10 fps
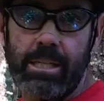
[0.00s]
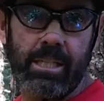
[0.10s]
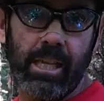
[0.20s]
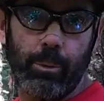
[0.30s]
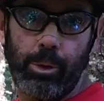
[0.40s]

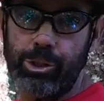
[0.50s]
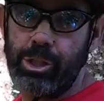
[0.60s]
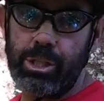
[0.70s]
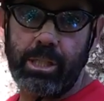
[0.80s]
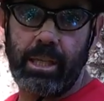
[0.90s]
It's like we're
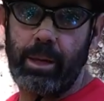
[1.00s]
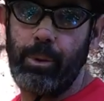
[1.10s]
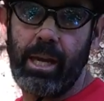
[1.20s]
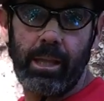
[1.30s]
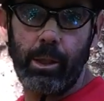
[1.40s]
just like we
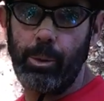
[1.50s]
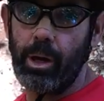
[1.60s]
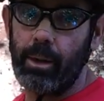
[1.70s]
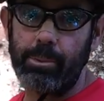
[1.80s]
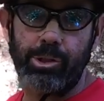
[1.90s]
got Louis
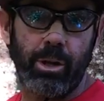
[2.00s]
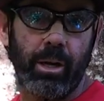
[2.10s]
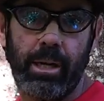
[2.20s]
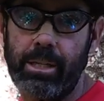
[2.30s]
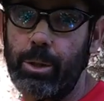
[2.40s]
Armstrong
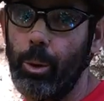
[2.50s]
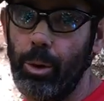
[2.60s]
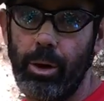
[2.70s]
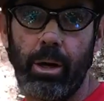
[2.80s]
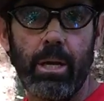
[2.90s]
on his
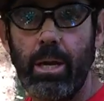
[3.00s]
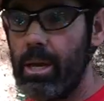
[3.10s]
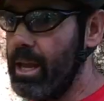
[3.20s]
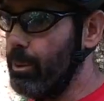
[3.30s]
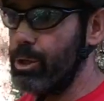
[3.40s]
horn
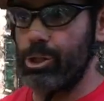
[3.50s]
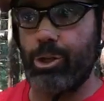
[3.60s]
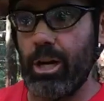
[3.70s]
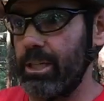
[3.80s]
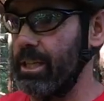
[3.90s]
and we're just
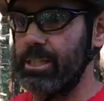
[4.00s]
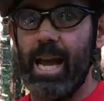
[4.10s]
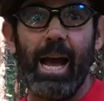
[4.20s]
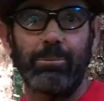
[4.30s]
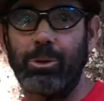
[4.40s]
trying to
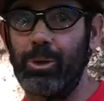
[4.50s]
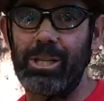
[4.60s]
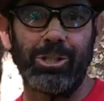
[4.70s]
adapt to what he's